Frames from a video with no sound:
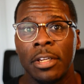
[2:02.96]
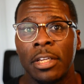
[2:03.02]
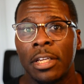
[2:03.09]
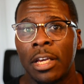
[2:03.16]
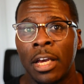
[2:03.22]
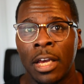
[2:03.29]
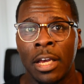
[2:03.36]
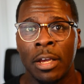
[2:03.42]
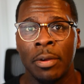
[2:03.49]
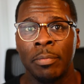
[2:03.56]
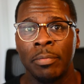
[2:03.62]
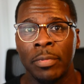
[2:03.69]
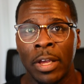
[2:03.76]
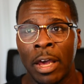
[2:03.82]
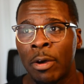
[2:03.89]

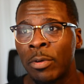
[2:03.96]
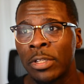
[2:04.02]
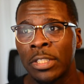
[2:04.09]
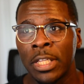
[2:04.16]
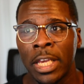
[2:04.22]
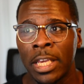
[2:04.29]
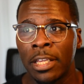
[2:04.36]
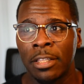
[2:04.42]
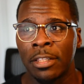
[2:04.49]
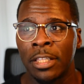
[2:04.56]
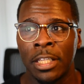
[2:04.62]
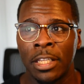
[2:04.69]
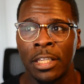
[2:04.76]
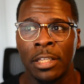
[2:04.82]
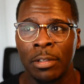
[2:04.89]
I was like
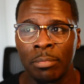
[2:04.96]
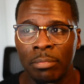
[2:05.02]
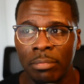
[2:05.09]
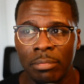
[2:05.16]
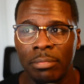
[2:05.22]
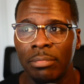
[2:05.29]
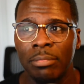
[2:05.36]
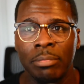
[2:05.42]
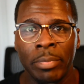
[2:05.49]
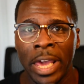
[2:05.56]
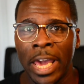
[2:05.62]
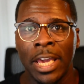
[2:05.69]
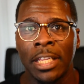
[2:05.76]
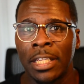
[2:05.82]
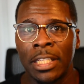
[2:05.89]
the
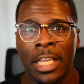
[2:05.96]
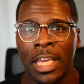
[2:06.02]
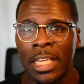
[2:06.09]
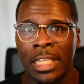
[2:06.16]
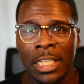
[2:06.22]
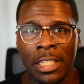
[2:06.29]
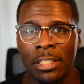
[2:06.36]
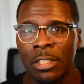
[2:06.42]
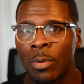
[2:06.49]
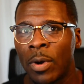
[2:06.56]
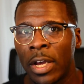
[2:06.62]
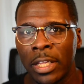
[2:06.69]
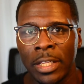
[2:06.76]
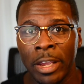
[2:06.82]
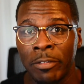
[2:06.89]
back in the day geek
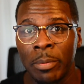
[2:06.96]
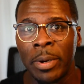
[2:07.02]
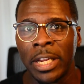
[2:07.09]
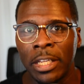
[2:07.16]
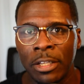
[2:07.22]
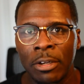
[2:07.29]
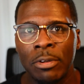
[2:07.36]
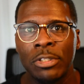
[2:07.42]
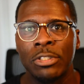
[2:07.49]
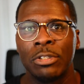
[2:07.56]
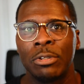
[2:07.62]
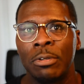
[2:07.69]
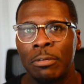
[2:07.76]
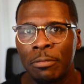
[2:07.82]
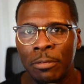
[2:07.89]
squad that everybody goes
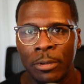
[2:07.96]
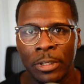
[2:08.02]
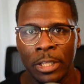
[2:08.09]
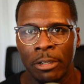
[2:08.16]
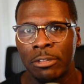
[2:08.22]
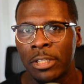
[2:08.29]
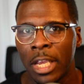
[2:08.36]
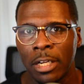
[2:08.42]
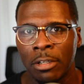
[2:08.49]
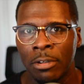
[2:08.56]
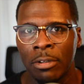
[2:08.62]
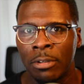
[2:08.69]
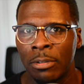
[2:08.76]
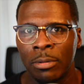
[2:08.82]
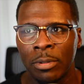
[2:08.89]
to for their
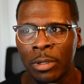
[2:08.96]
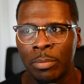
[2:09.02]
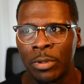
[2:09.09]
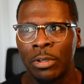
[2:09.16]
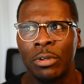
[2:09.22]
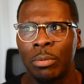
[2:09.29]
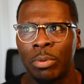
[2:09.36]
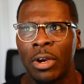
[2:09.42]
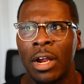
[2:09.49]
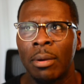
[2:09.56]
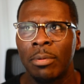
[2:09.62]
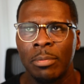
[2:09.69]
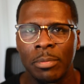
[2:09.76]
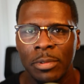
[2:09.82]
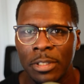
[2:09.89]
technical computer
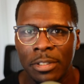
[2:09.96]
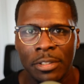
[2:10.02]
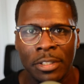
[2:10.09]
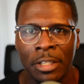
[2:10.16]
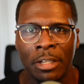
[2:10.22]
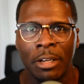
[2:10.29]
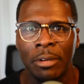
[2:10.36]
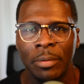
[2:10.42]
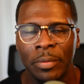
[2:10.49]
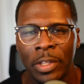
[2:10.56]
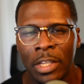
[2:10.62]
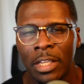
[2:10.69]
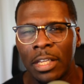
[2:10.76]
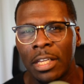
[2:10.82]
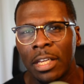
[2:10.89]
problems.
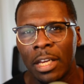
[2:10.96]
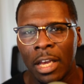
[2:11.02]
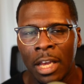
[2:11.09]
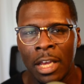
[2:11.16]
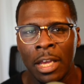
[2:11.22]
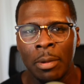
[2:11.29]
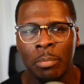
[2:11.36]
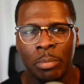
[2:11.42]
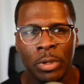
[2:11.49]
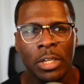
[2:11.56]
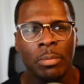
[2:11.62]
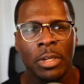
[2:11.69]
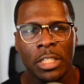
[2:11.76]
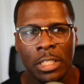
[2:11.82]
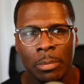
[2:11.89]
Pretty
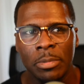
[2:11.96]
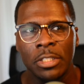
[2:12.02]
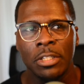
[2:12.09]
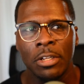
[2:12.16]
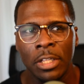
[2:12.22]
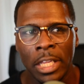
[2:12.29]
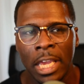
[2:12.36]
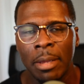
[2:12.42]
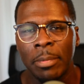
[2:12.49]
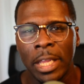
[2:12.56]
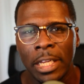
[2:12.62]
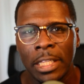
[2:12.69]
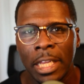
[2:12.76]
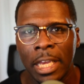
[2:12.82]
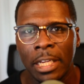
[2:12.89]
much I'm still am
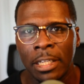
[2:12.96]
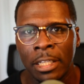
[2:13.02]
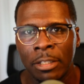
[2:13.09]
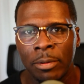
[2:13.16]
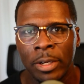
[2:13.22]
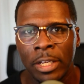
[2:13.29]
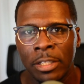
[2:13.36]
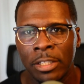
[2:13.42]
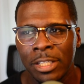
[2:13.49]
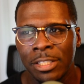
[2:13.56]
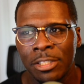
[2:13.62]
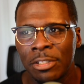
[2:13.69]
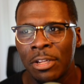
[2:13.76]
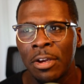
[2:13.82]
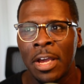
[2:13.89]
like that anyway, because
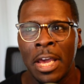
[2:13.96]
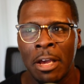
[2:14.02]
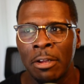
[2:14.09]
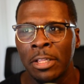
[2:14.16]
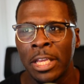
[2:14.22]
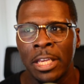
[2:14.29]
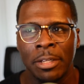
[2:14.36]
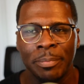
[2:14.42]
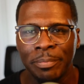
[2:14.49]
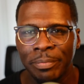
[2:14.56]
you know how like